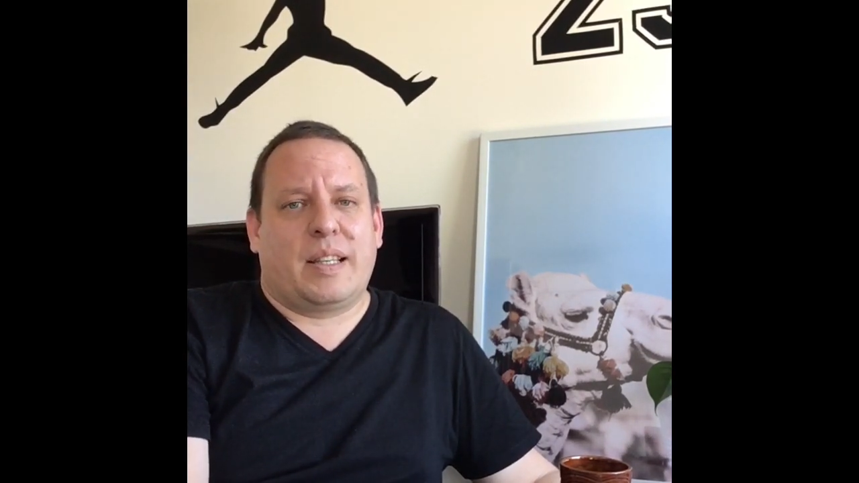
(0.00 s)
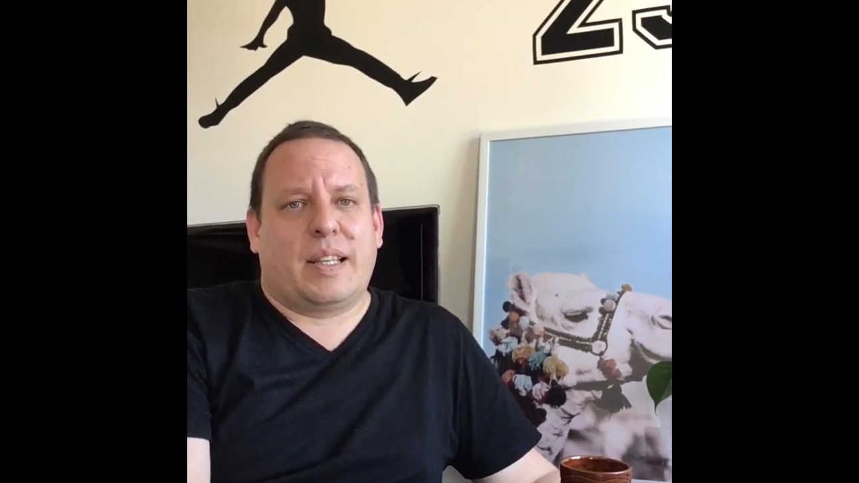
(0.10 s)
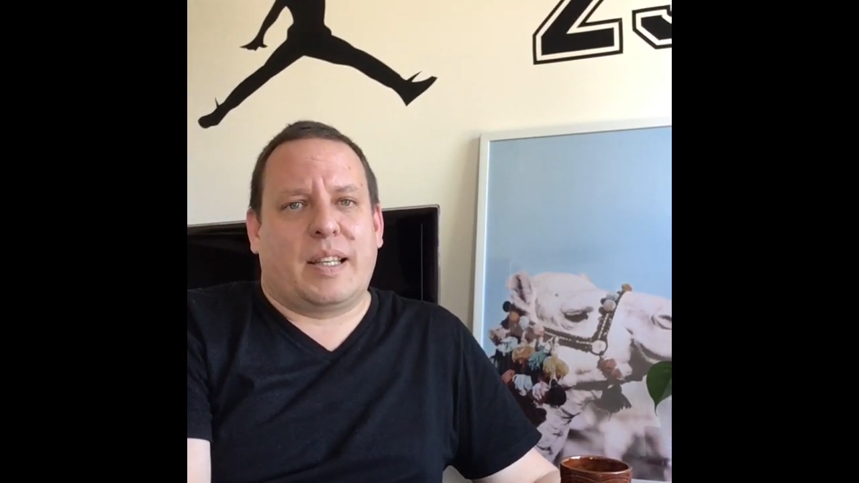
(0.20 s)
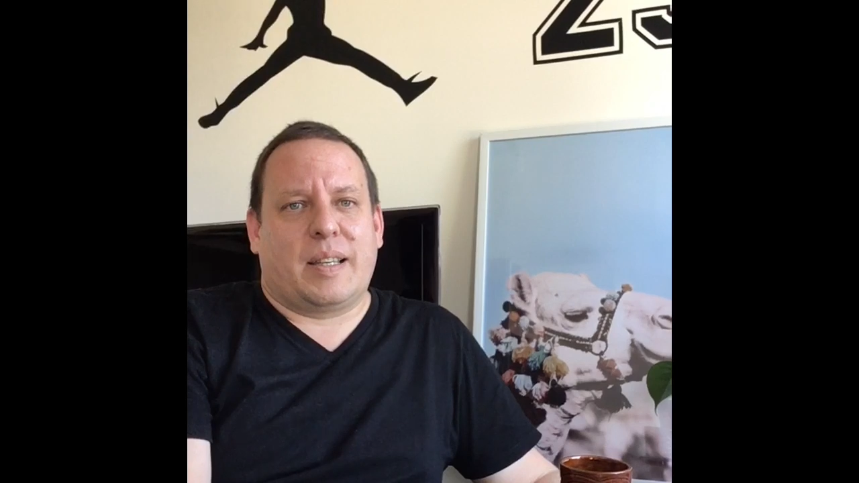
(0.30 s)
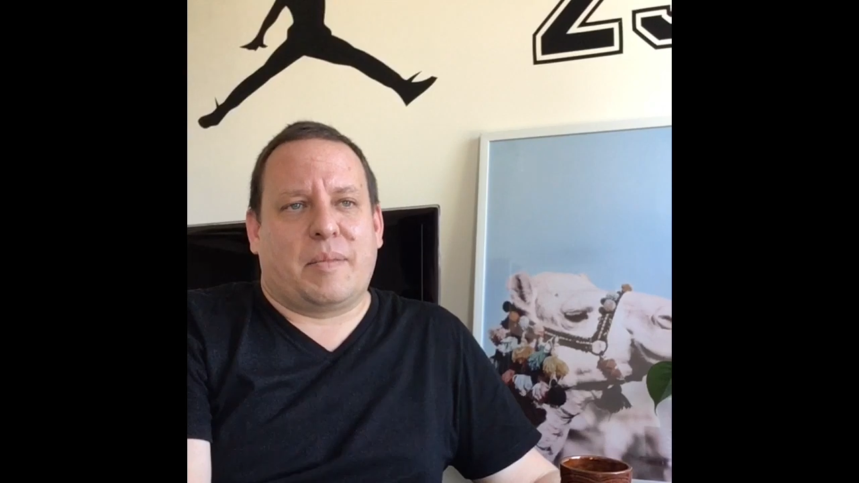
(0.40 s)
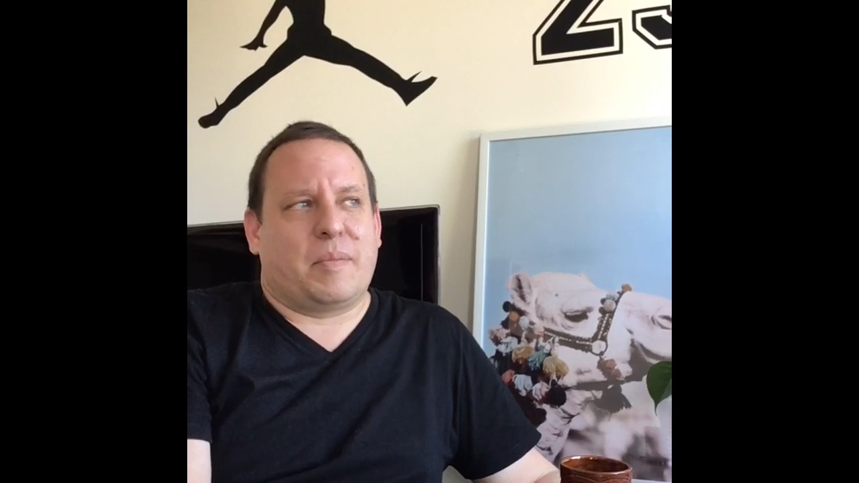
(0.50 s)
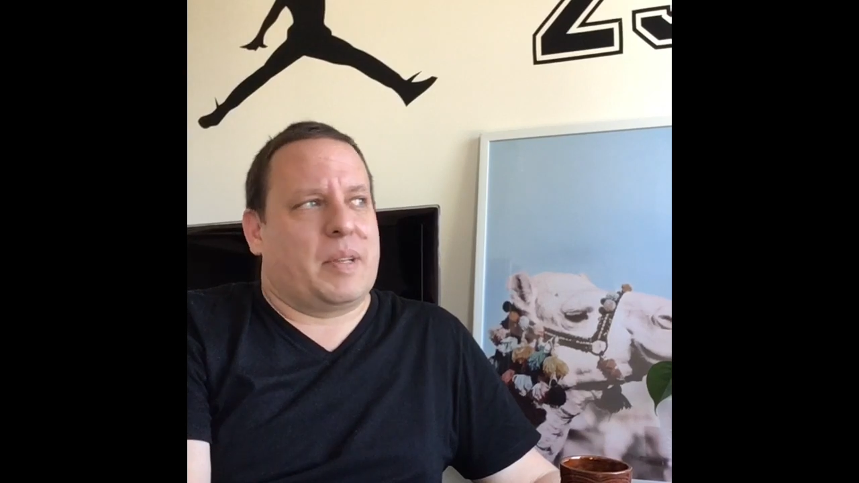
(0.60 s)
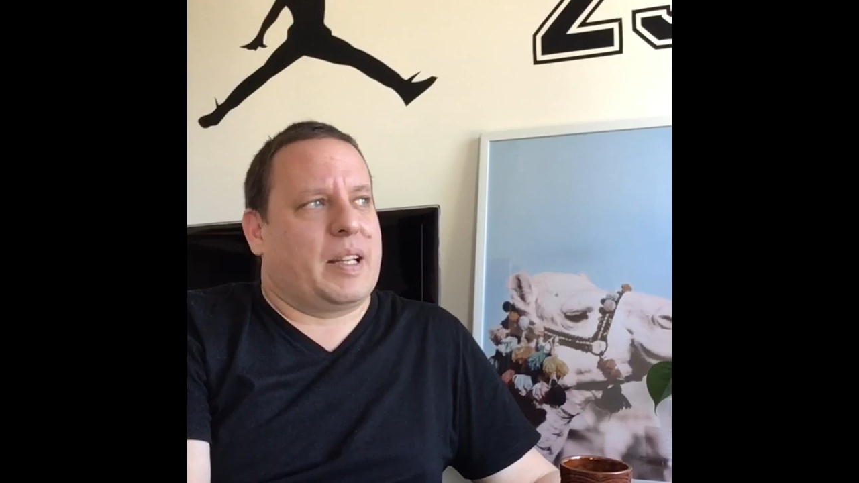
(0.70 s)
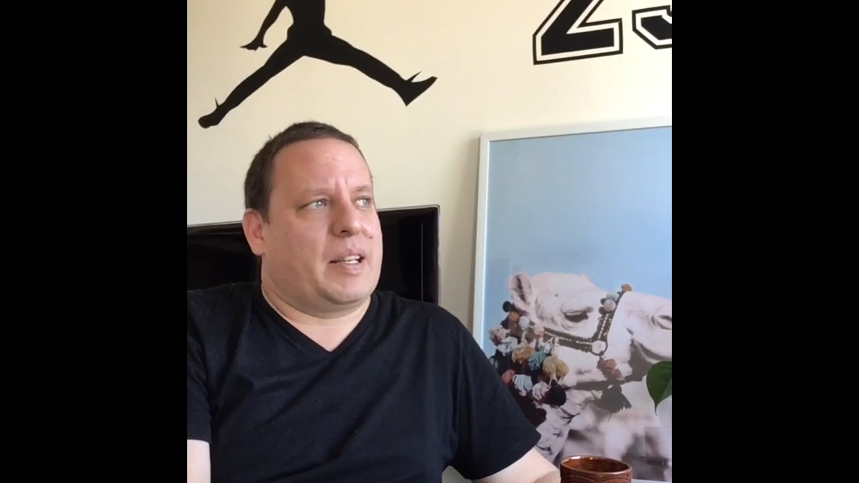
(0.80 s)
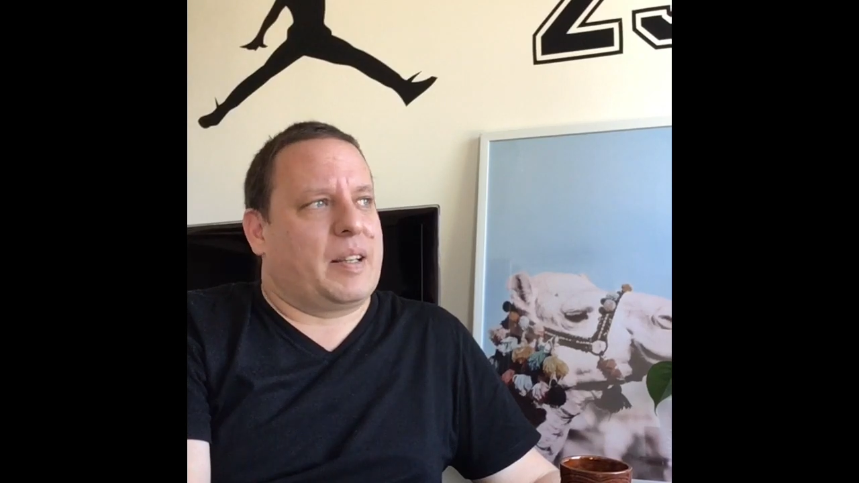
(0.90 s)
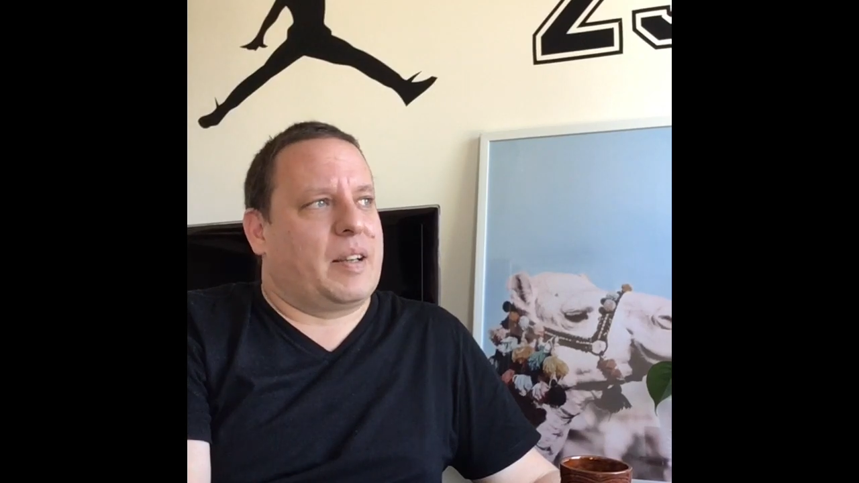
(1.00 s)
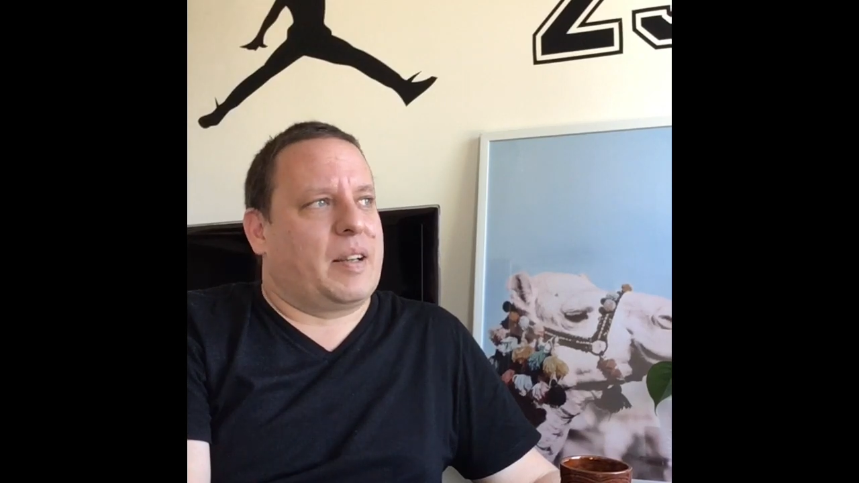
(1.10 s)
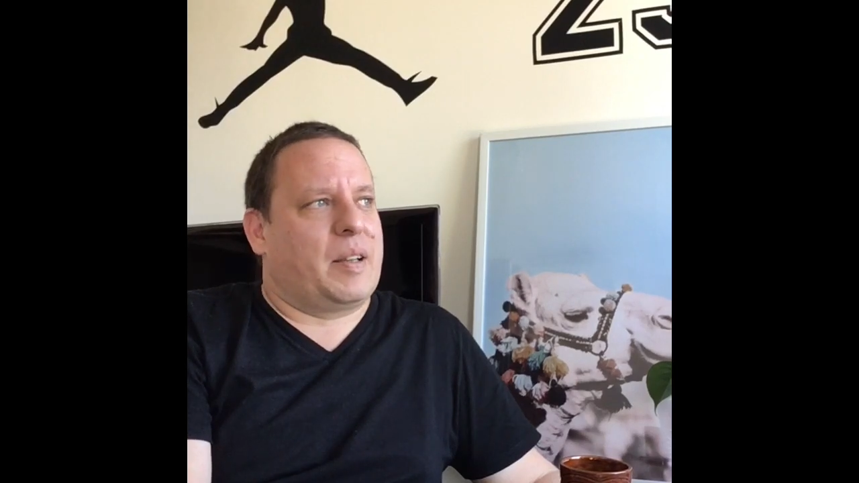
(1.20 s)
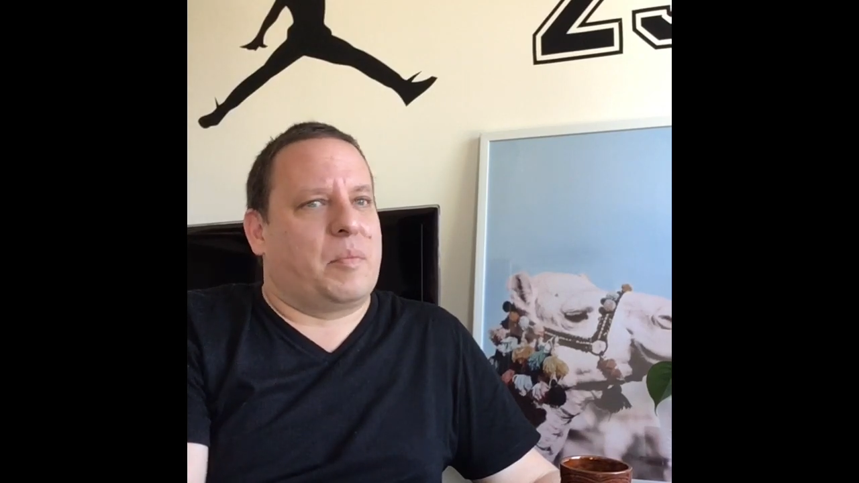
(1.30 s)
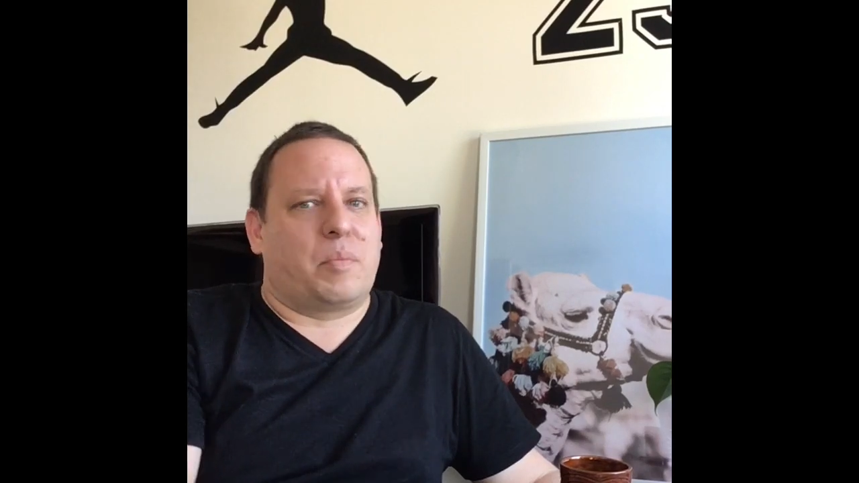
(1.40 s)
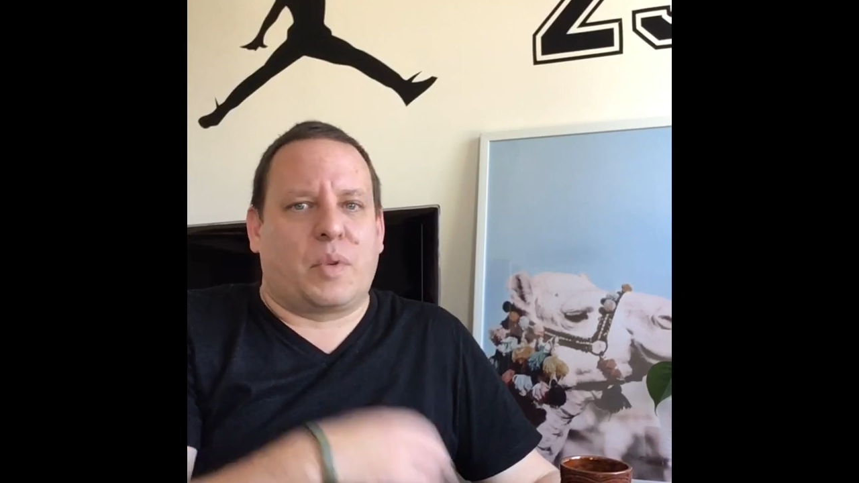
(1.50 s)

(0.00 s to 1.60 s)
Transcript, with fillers: um, and, and,